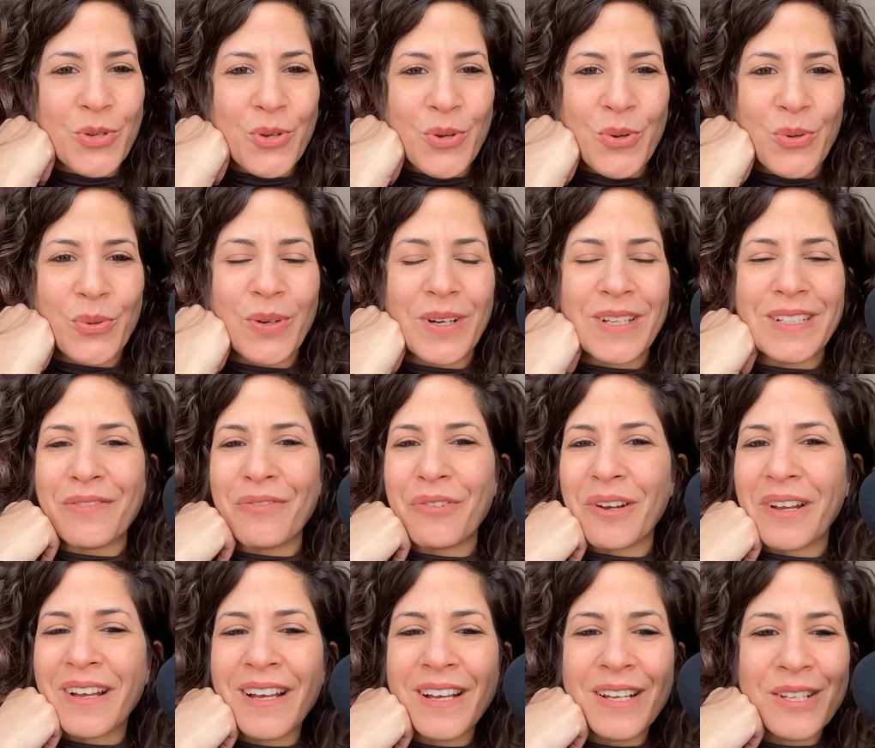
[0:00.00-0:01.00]
to a
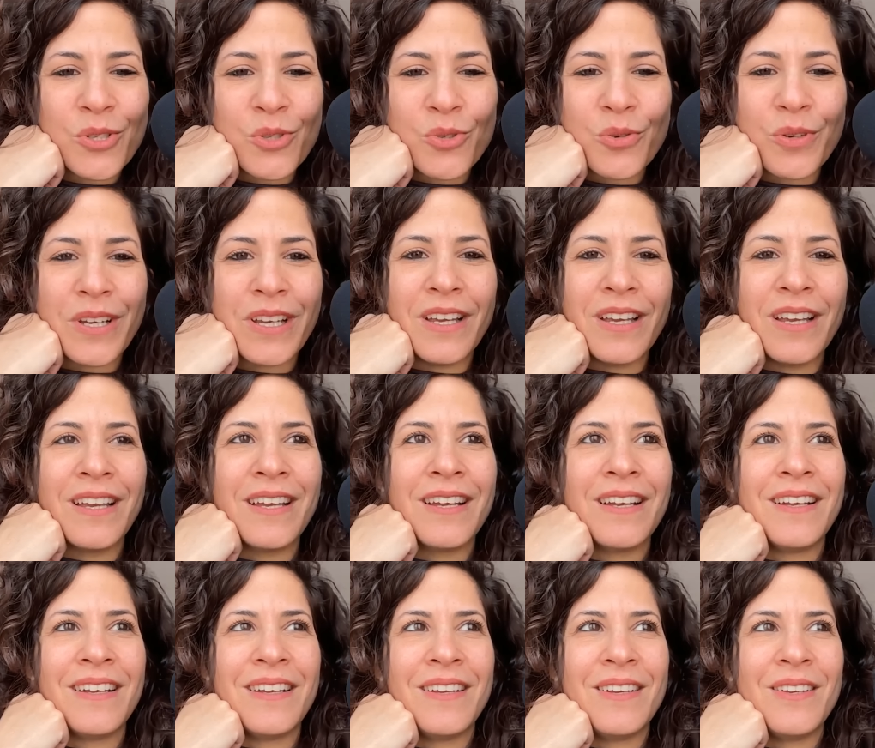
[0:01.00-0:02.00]
different country,
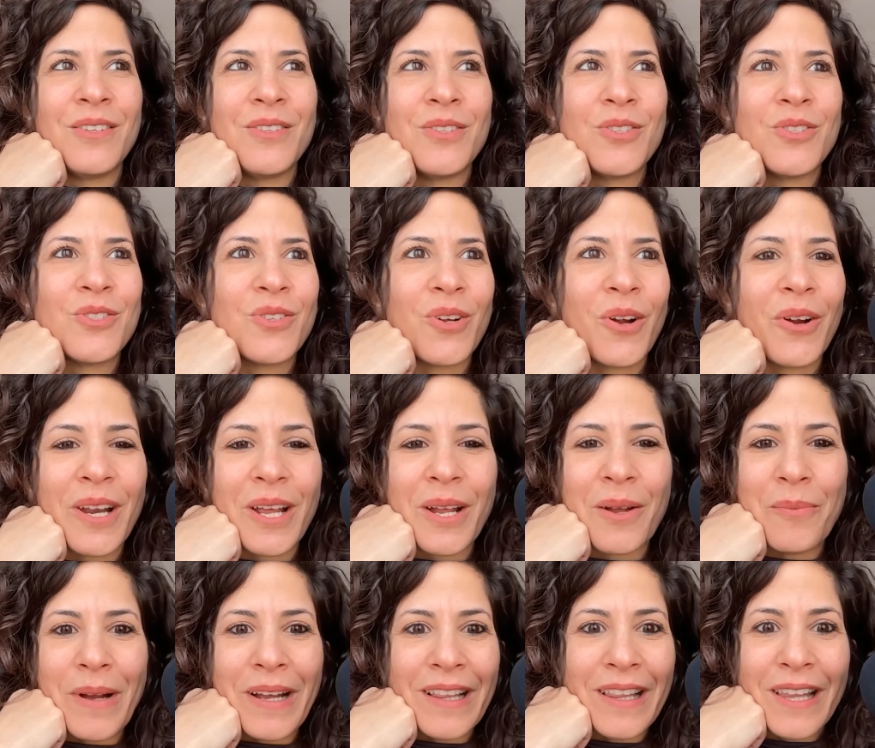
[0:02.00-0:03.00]

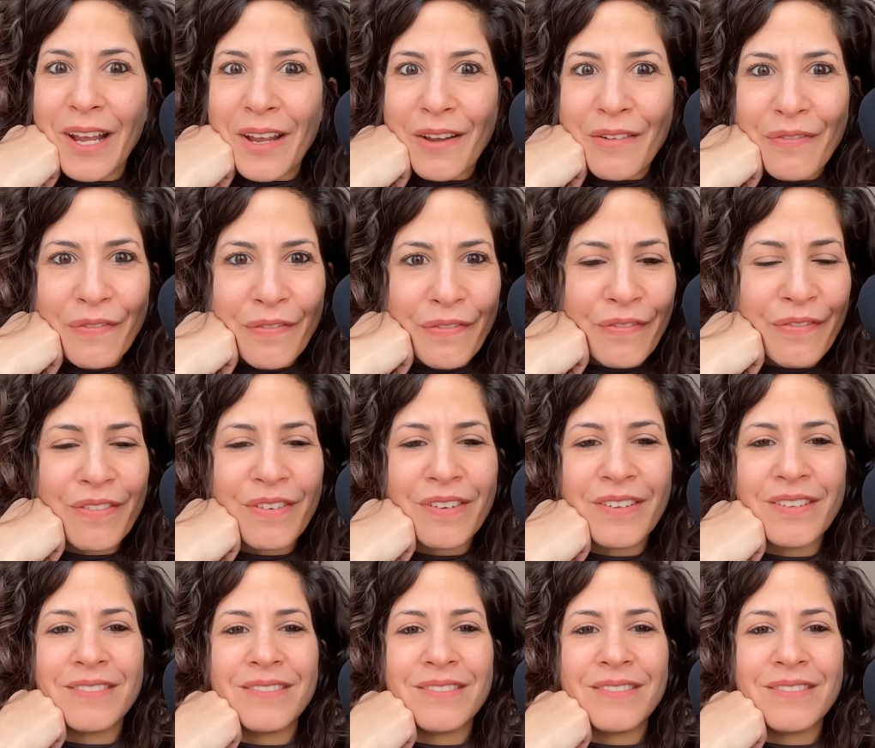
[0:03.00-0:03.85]
starting my life